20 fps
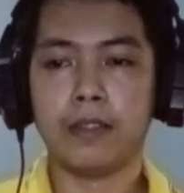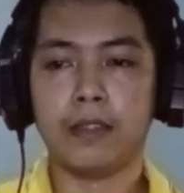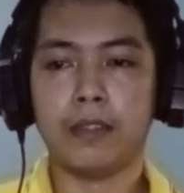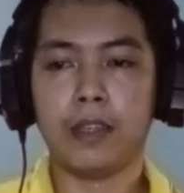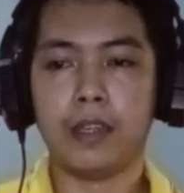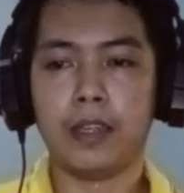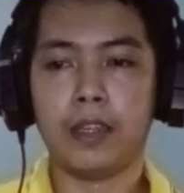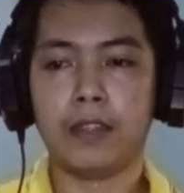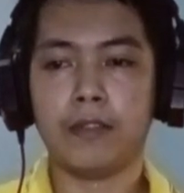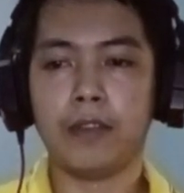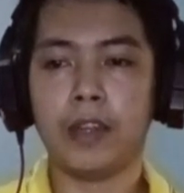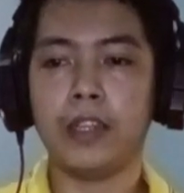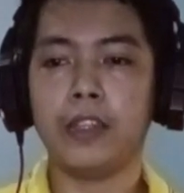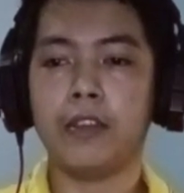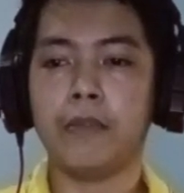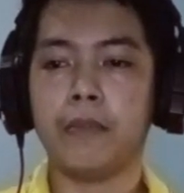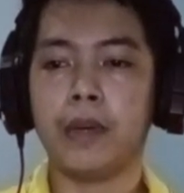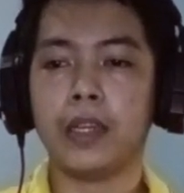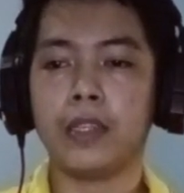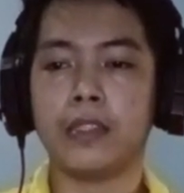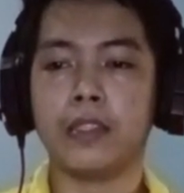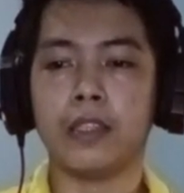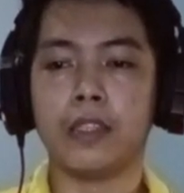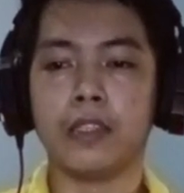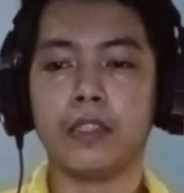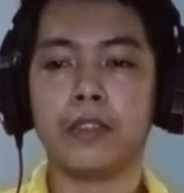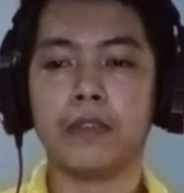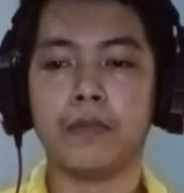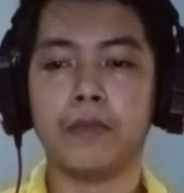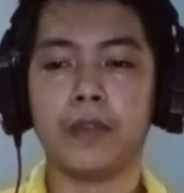then random
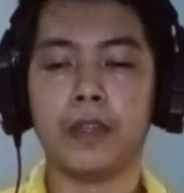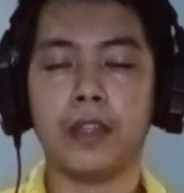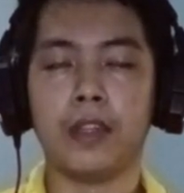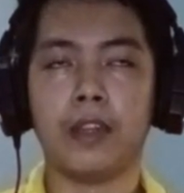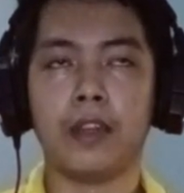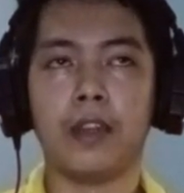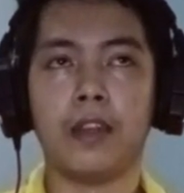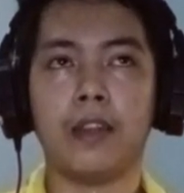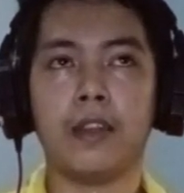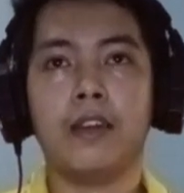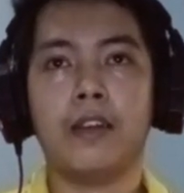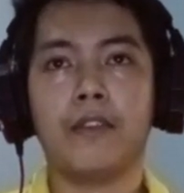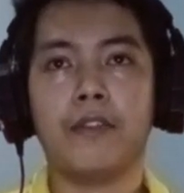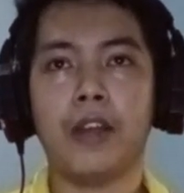access will